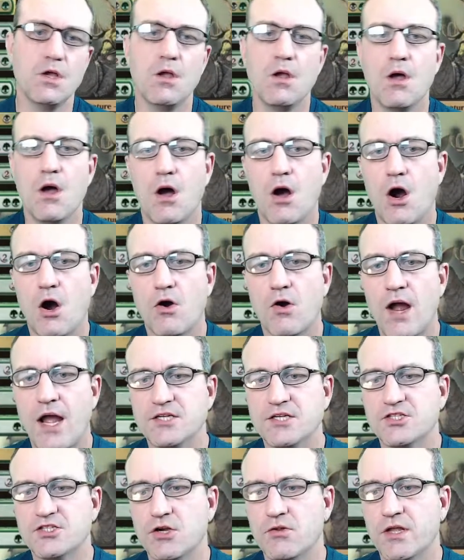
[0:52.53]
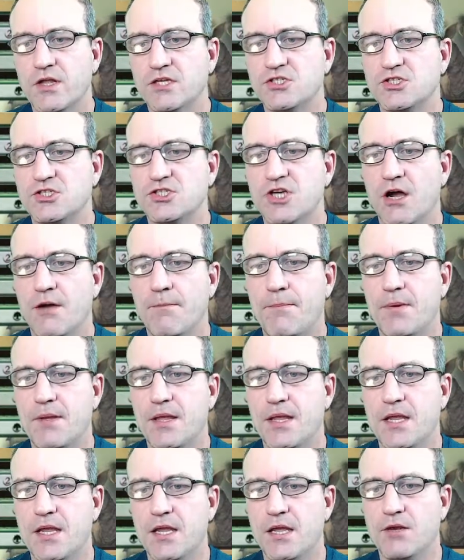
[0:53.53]
All right, so let's jump
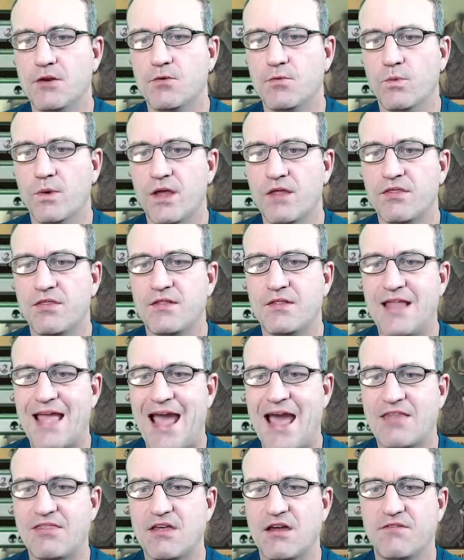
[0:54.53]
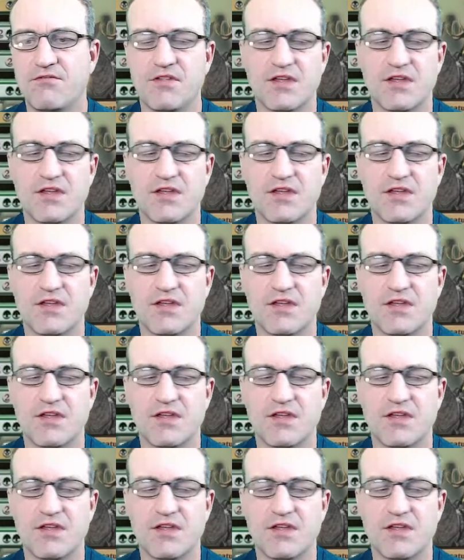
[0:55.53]
in with Nath of the